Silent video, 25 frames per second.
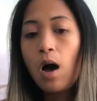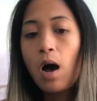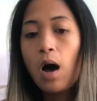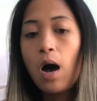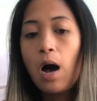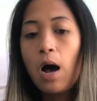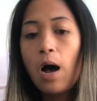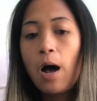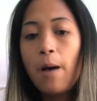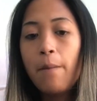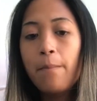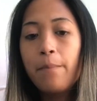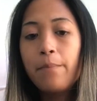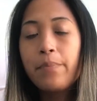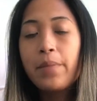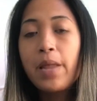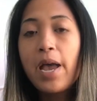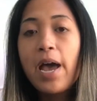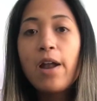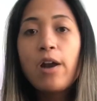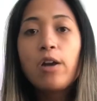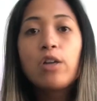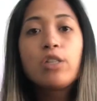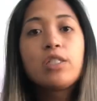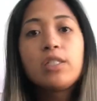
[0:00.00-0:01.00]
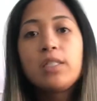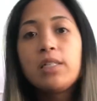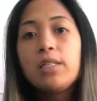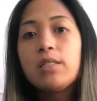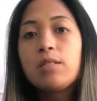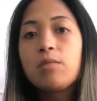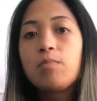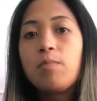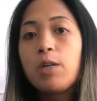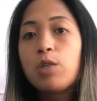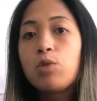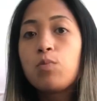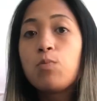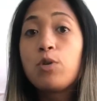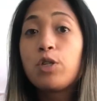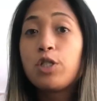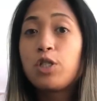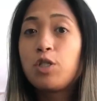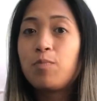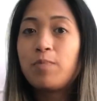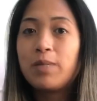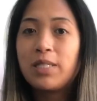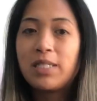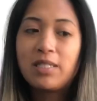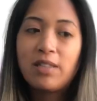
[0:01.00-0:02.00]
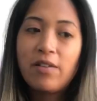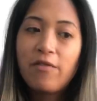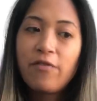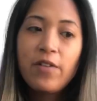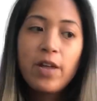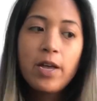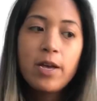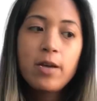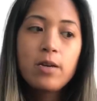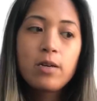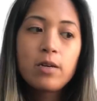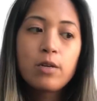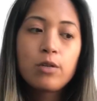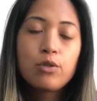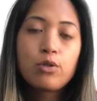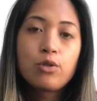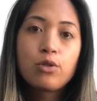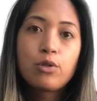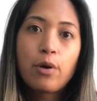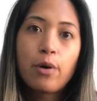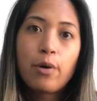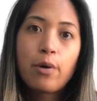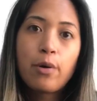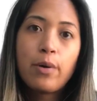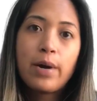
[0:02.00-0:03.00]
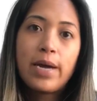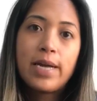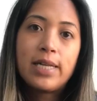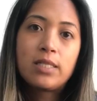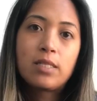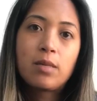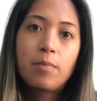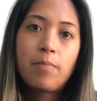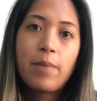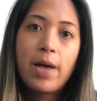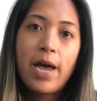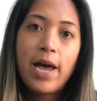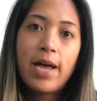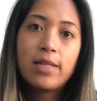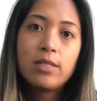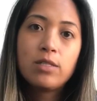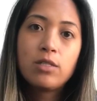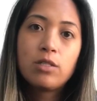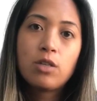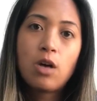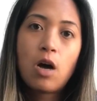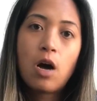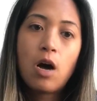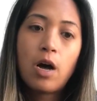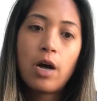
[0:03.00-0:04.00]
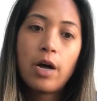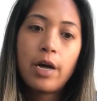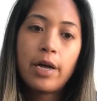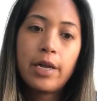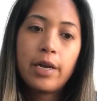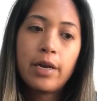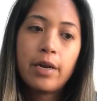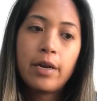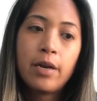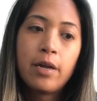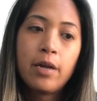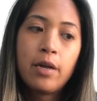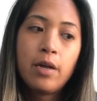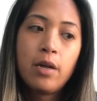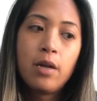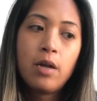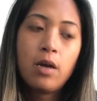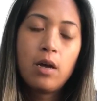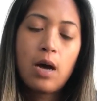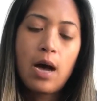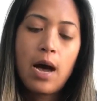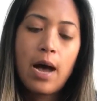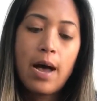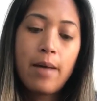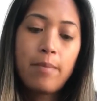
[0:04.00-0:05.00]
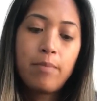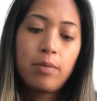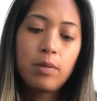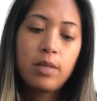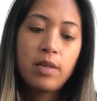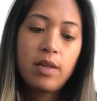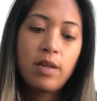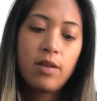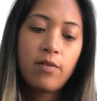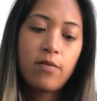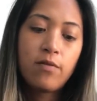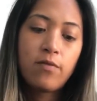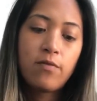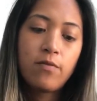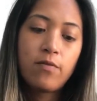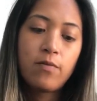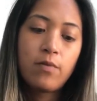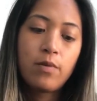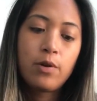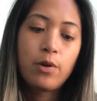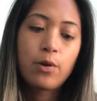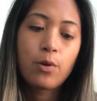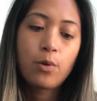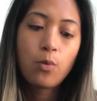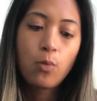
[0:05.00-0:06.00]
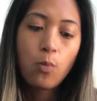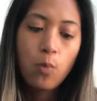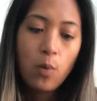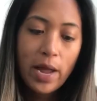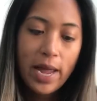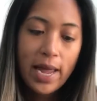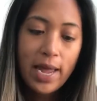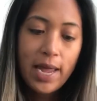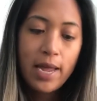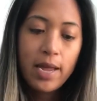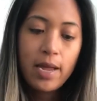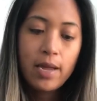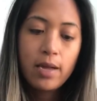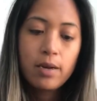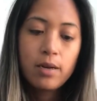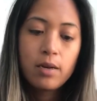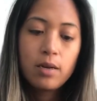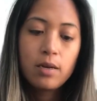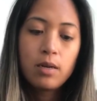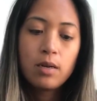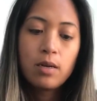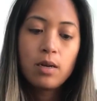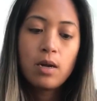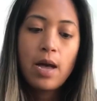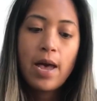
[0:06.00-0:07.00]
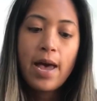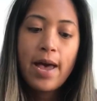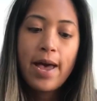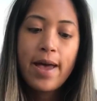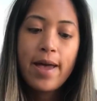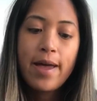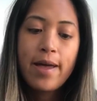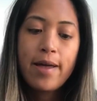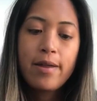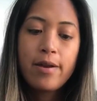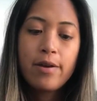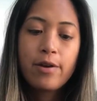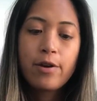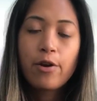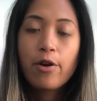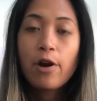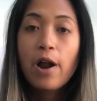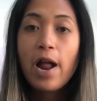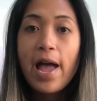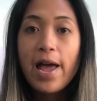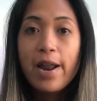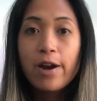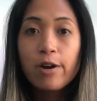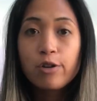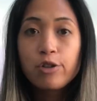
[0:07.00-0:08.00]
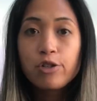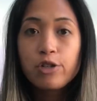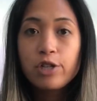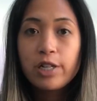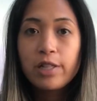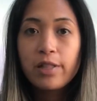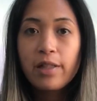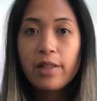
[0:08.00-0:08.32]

NRC is much more specific, so it depends on, I believe, your weight and your energy